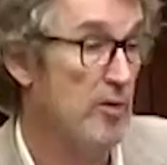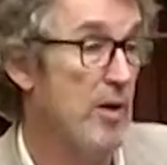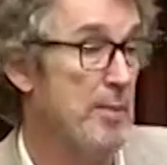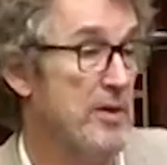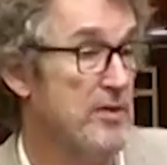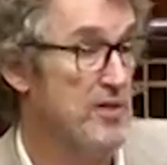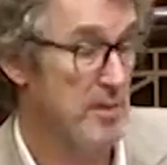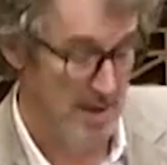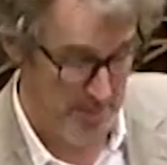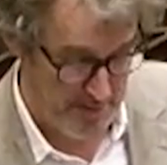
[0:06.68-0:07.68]
of Weapons
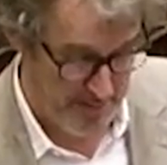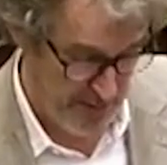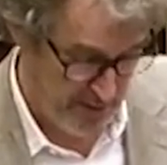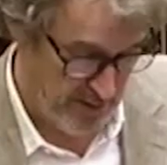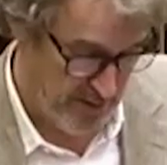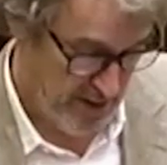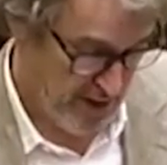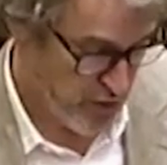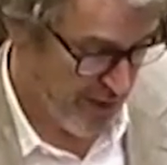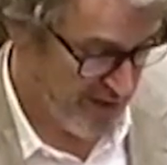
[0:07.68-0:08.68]
Amendment Bill
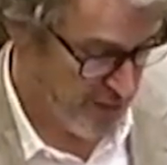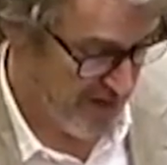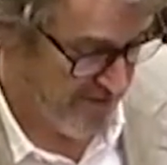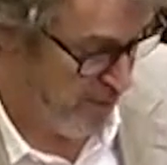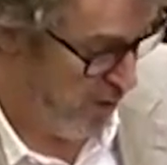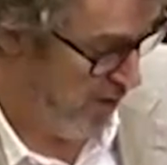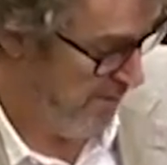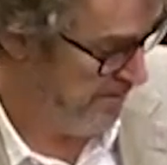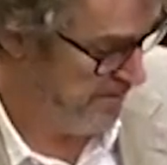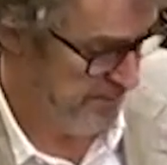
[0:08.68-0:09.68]
2024.
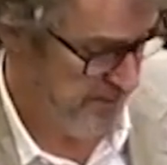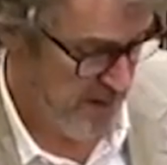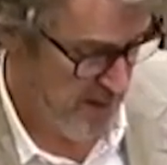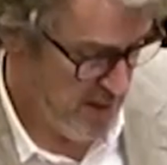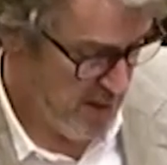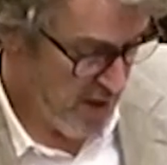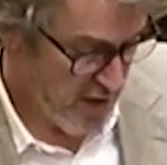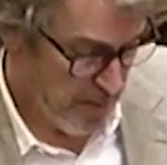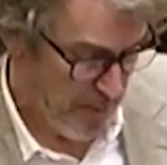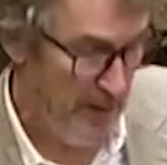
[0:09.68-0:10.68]

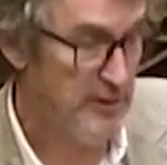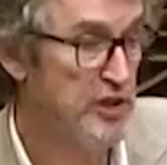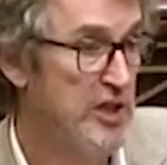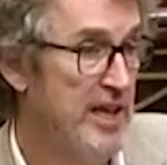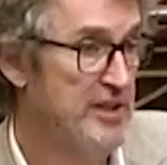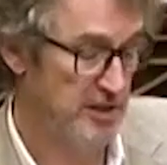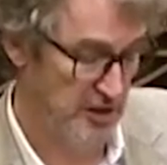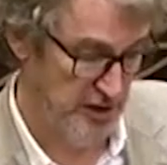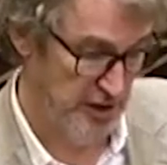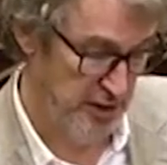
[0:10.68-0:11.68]
The proposed
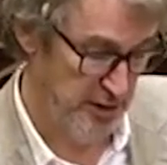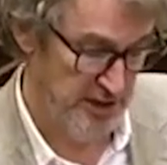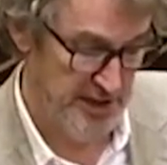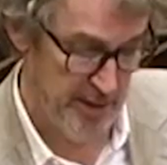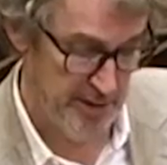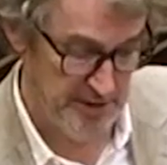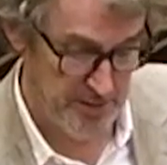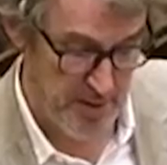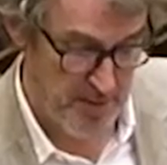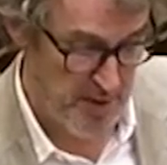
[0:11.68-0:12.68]
changes to the
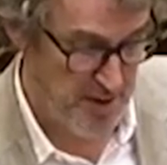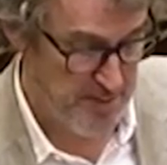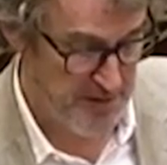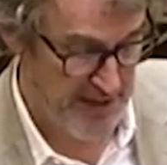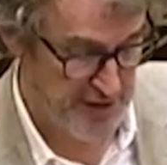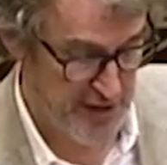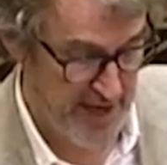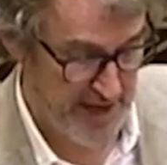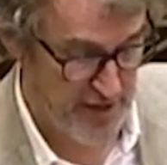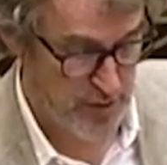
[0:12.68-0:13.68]
Terrorism Community Protection
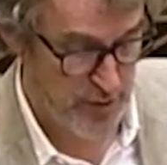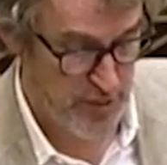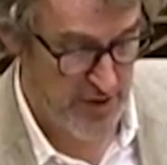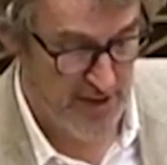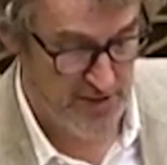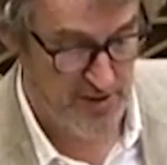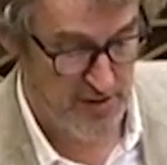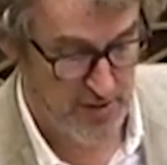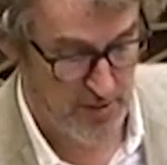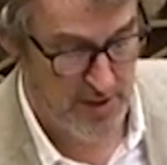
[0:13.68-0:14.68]
Act
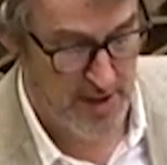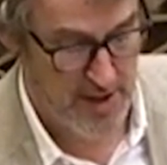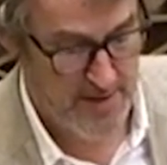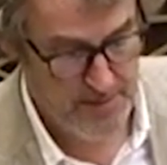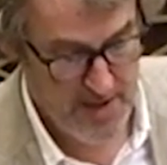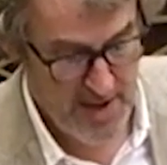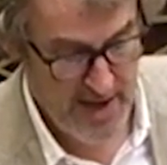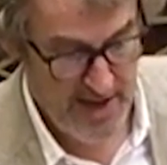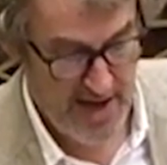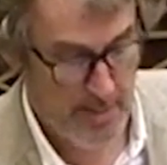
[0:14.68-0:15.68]
2003
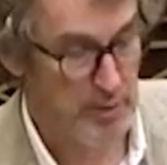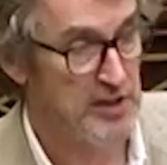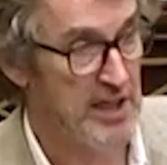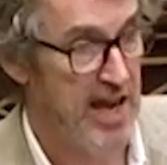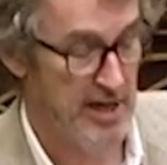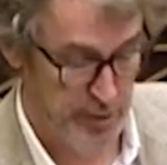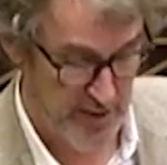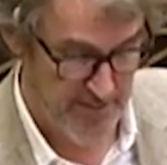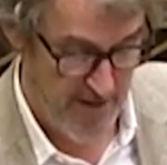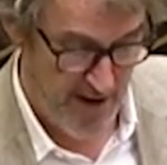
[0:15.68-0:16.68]
enables the
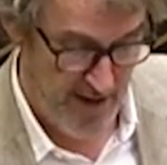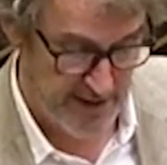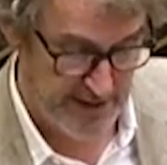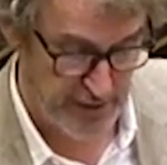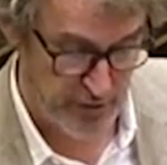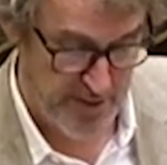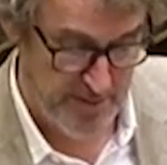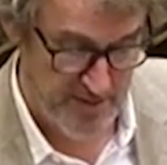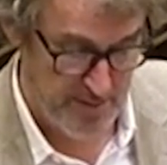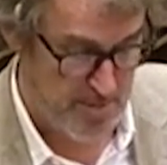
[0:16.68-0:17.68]
Countering Violent
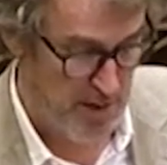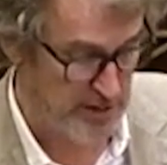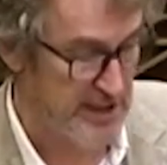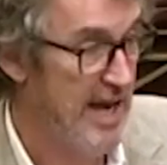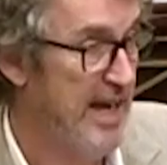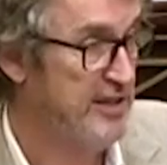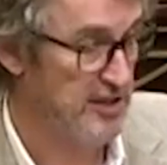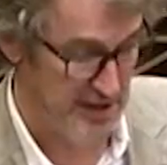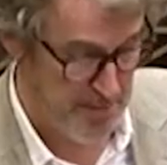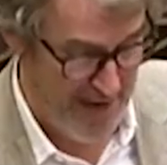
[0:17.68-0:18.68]
Extremism
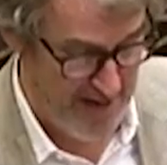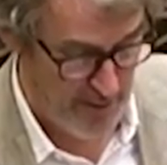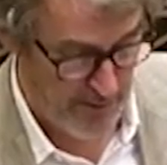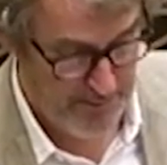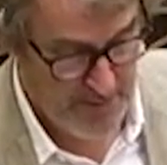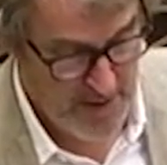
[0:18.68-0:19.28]
multi-agency panel